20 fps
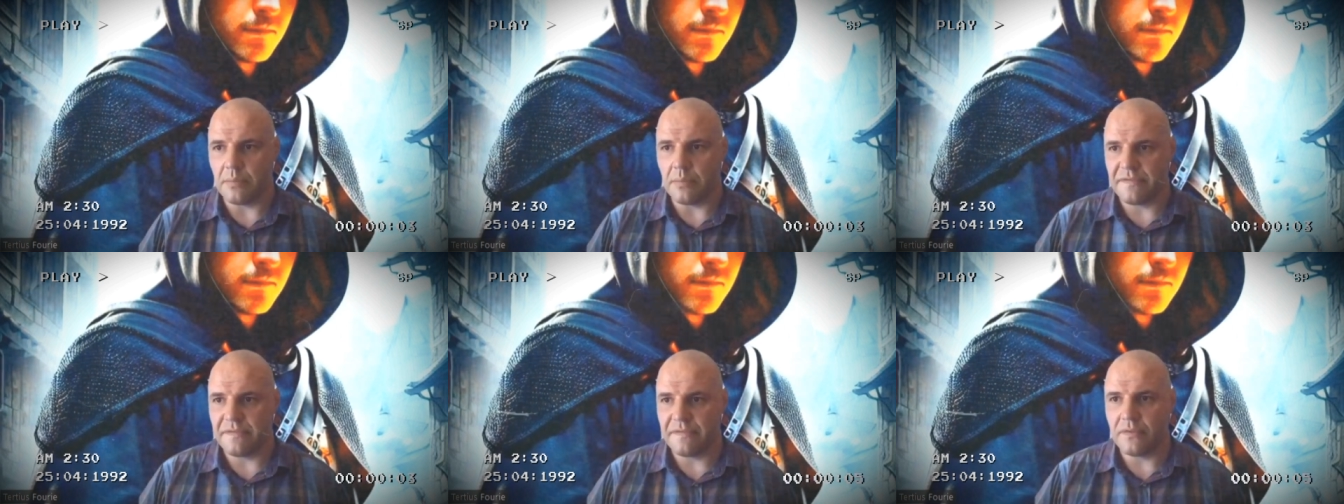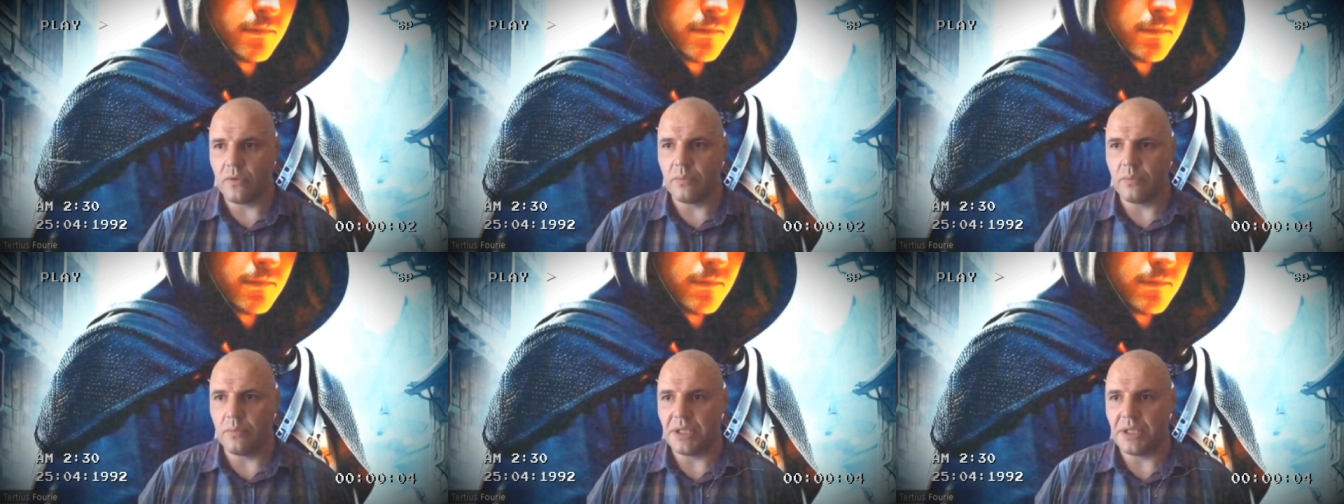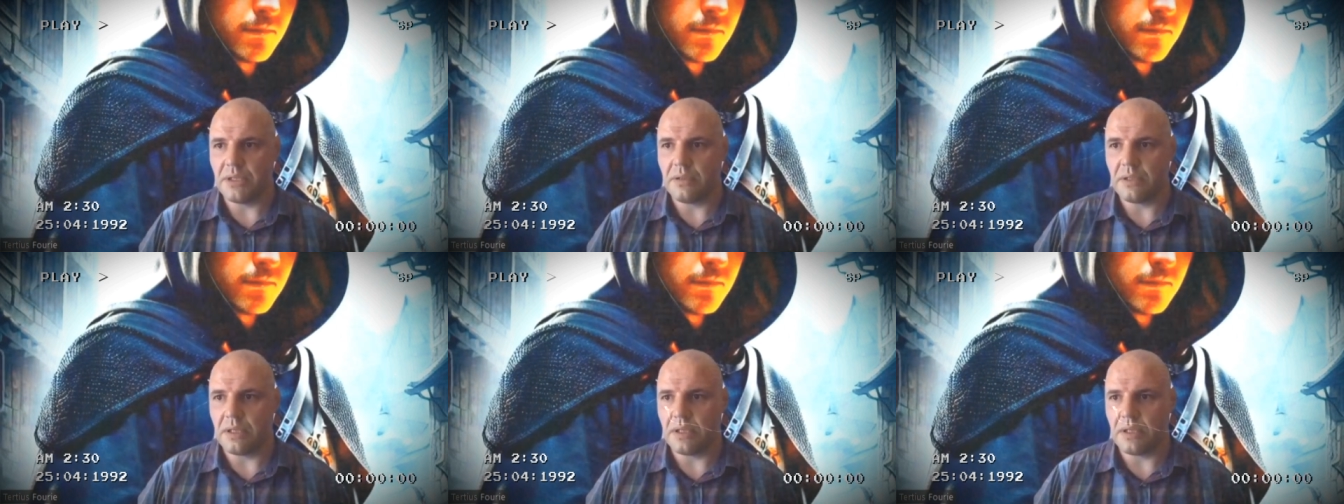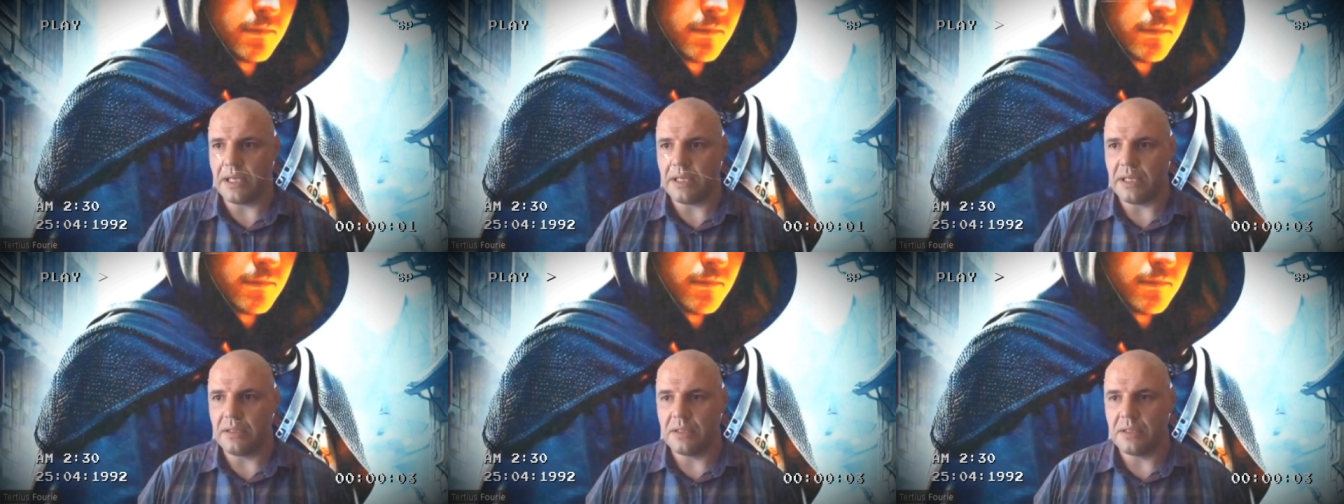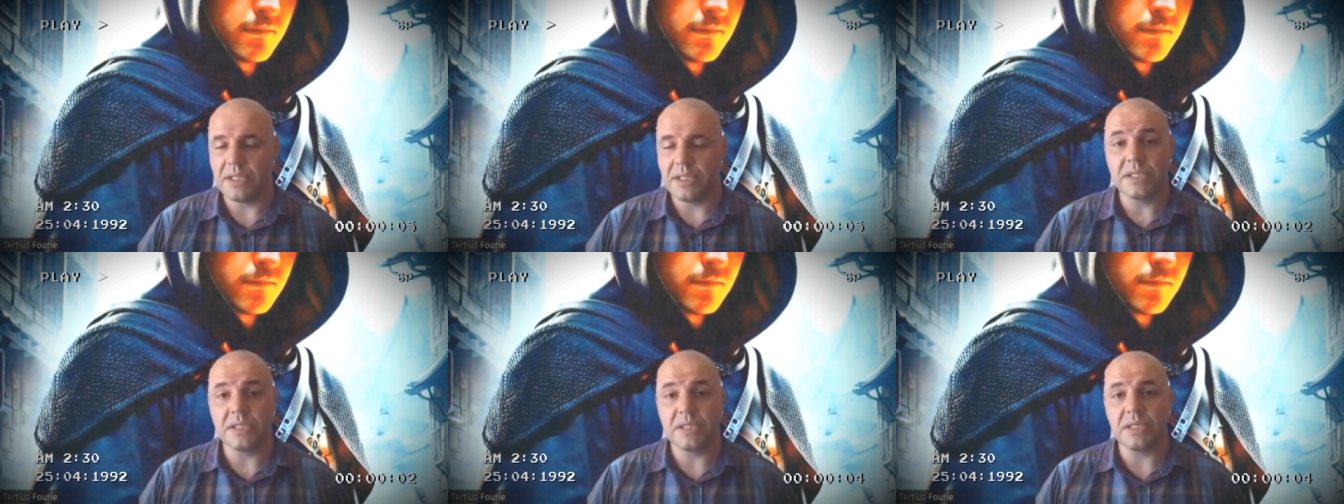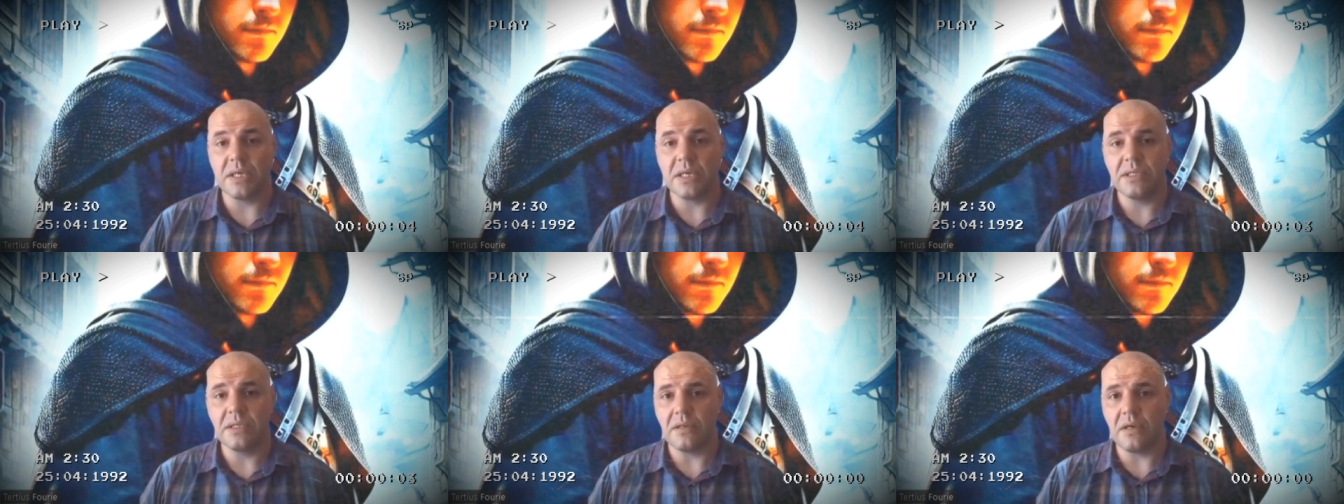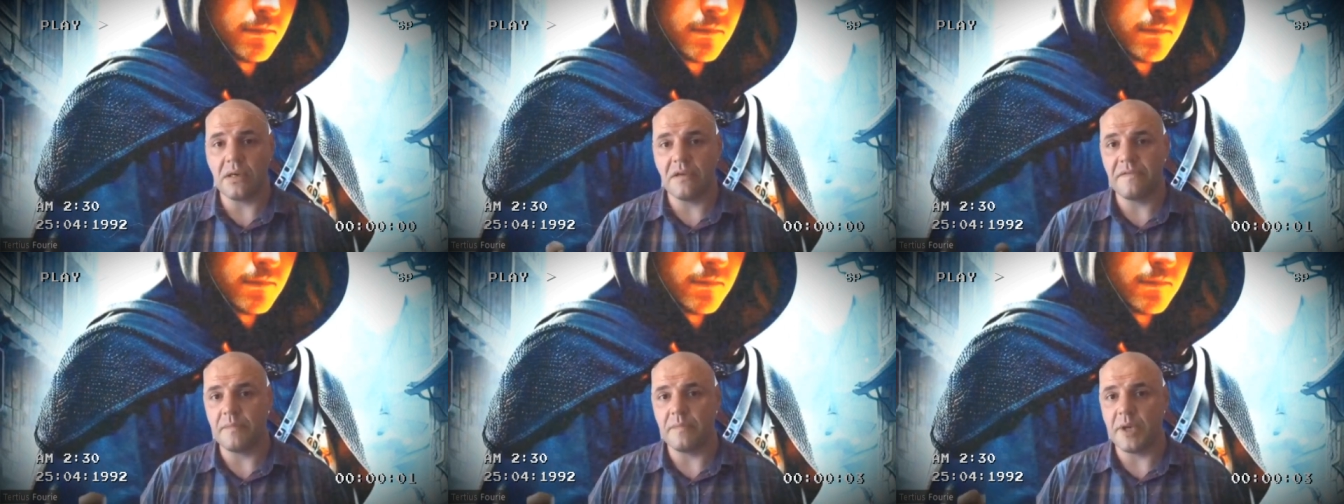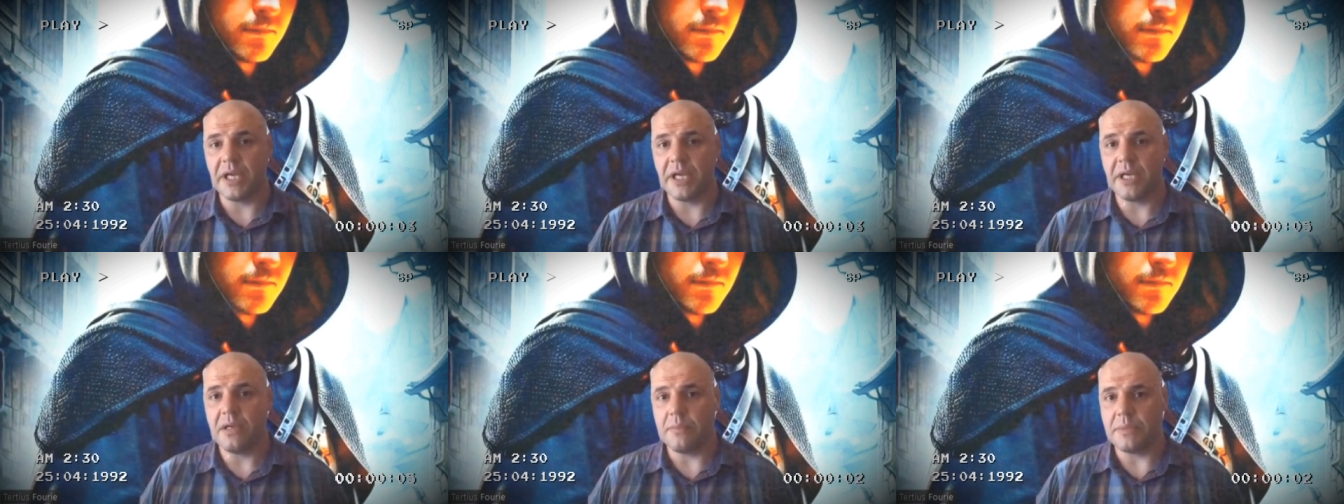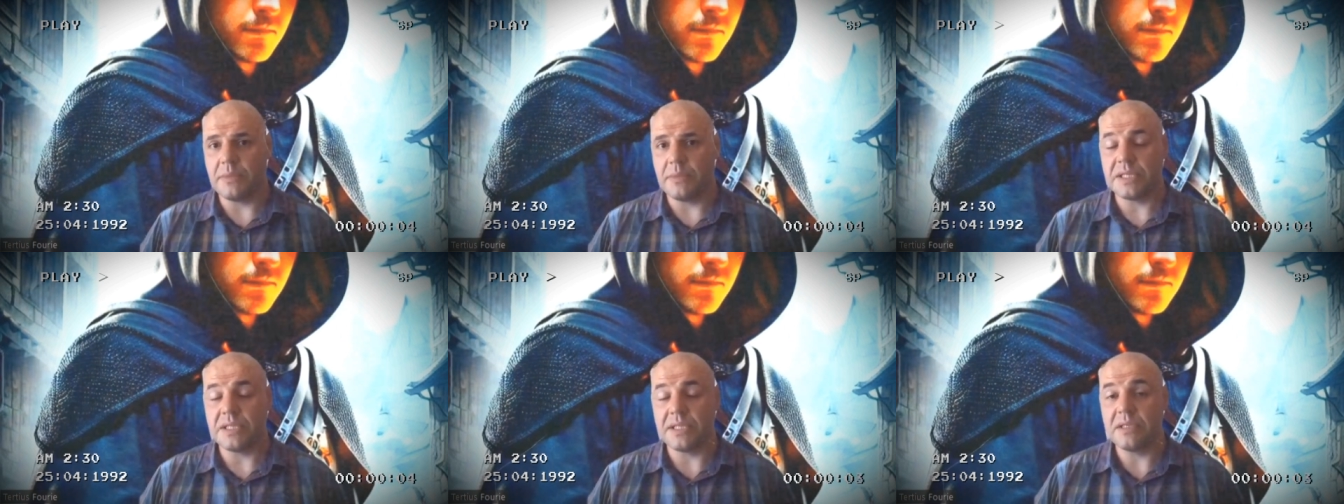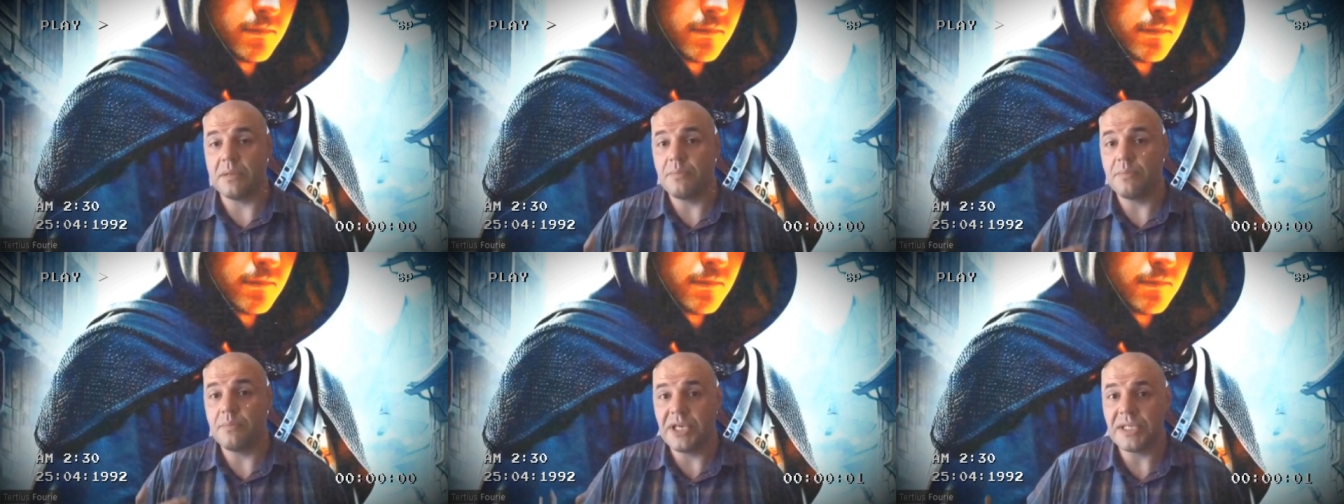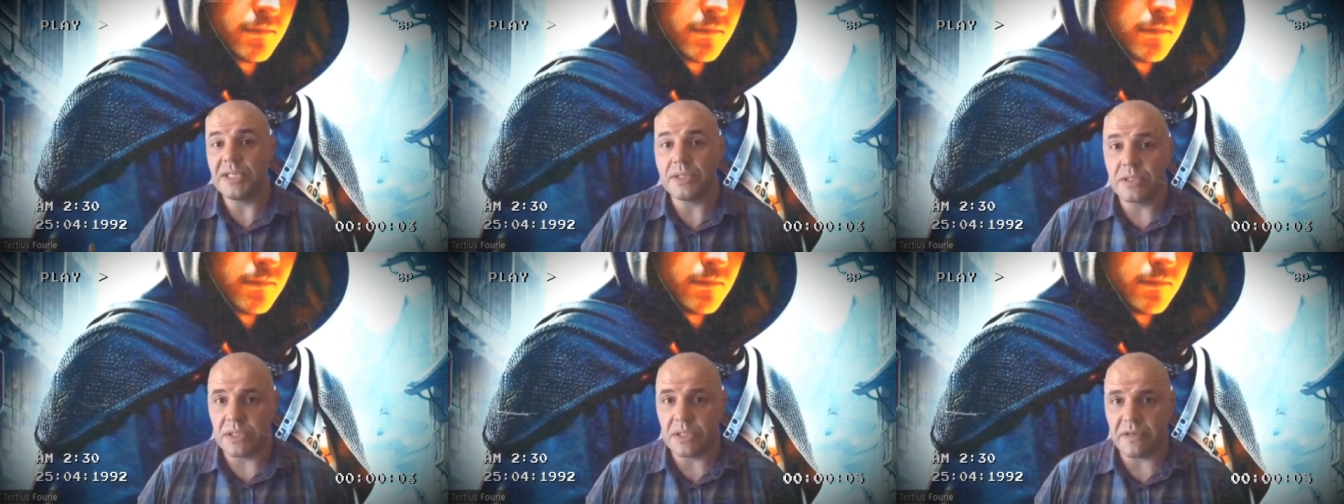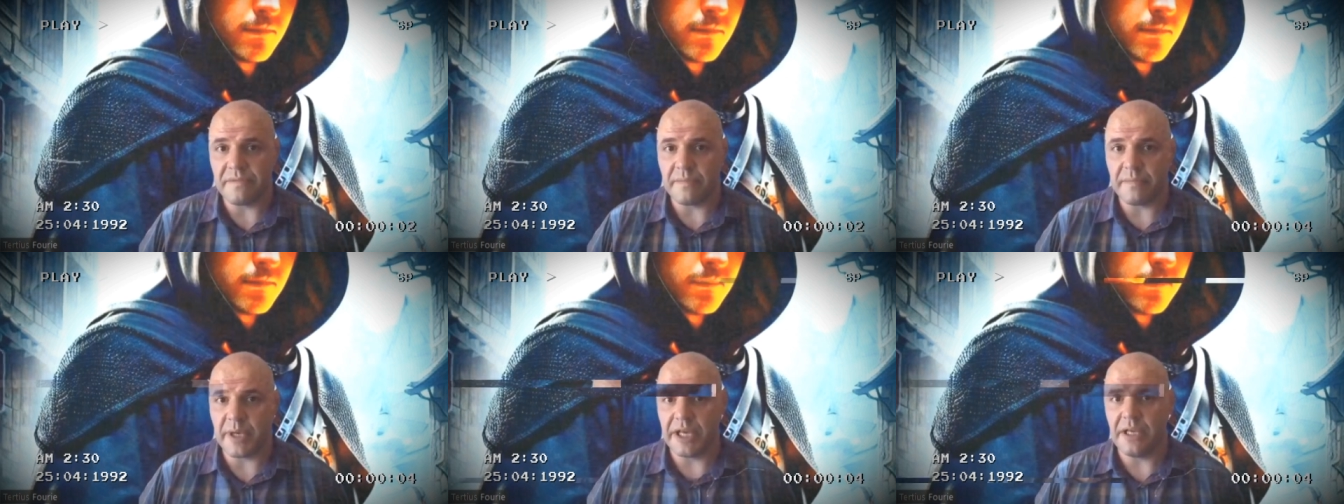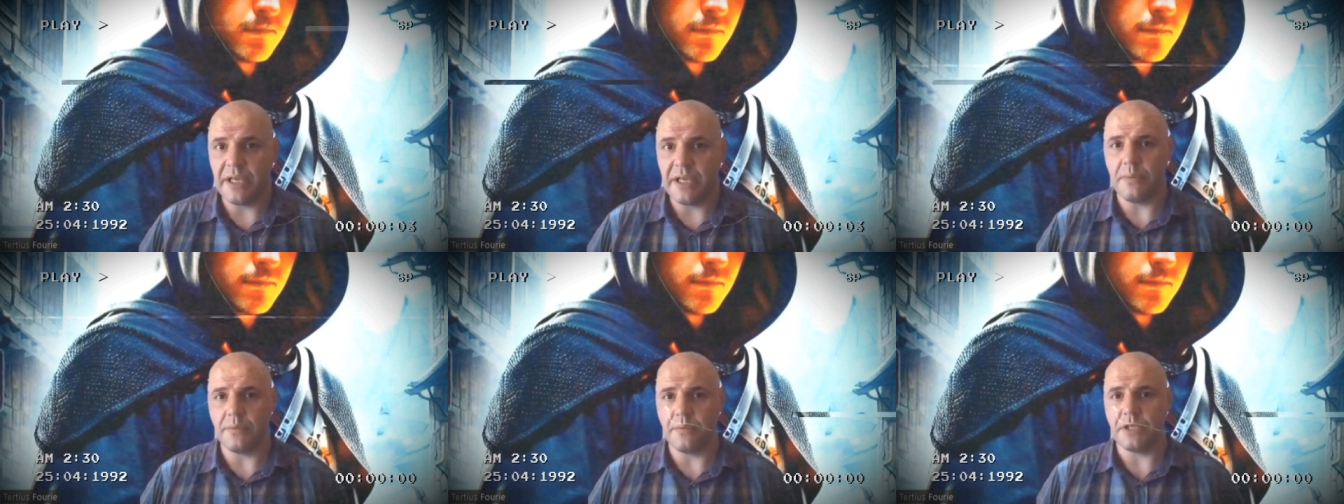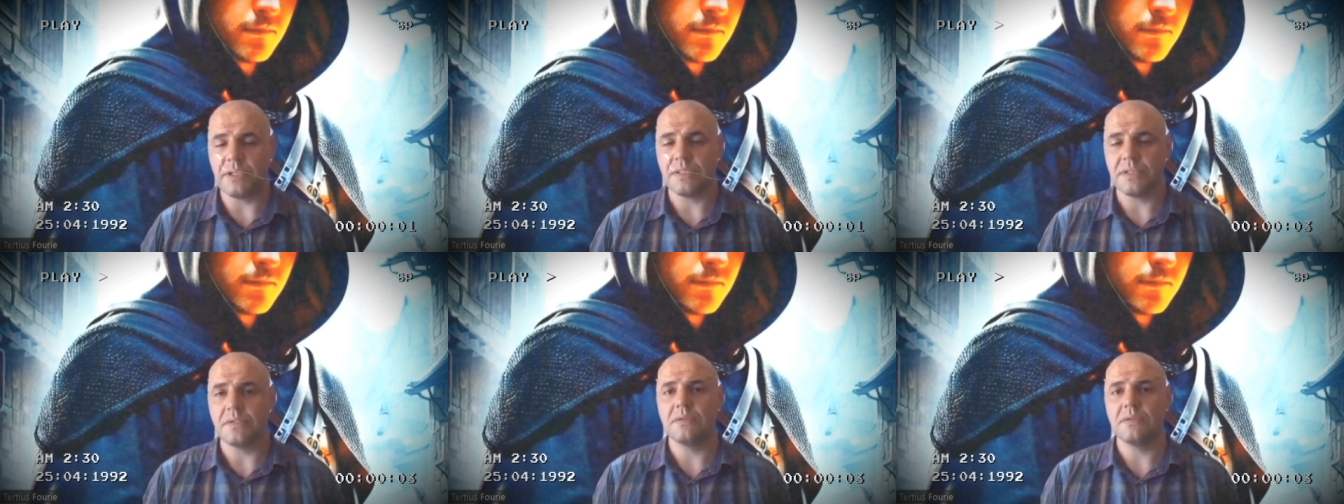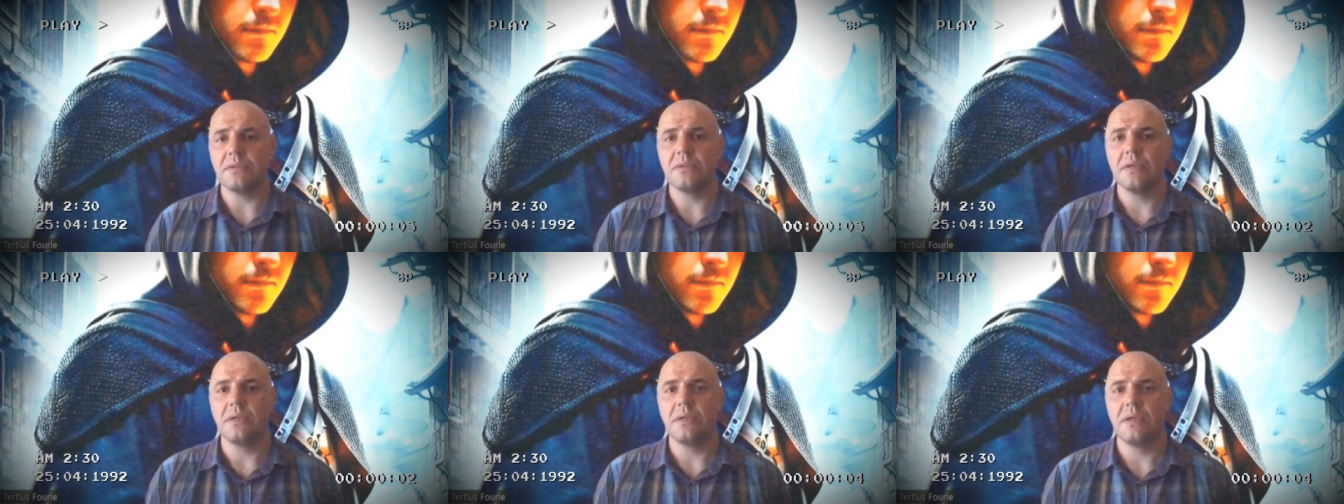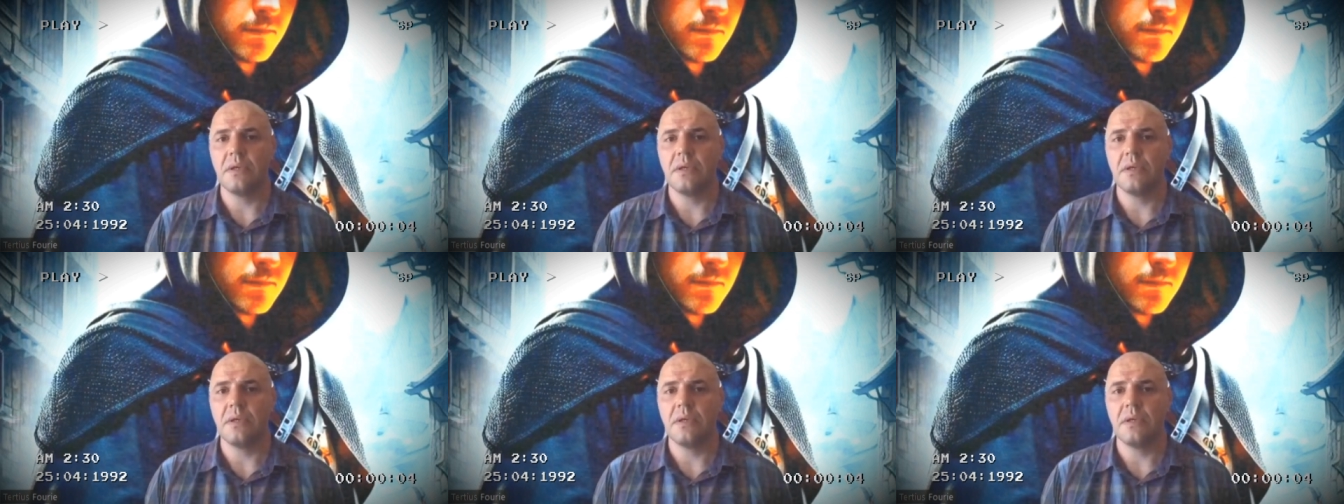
before me in the sight of my enemies, in the presence of my enemies.